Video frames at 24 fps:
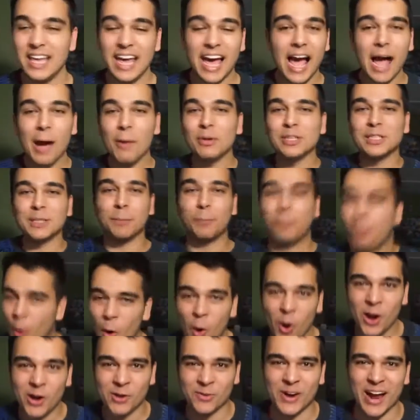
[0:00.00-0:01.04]
Yeah, I was
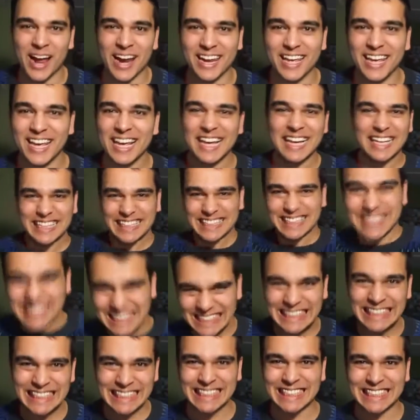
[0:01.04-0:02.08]
born ready!
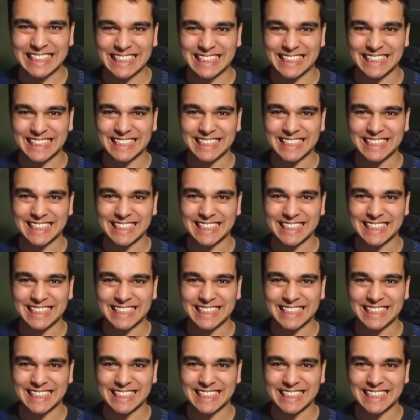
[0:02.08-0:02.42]
Yeah!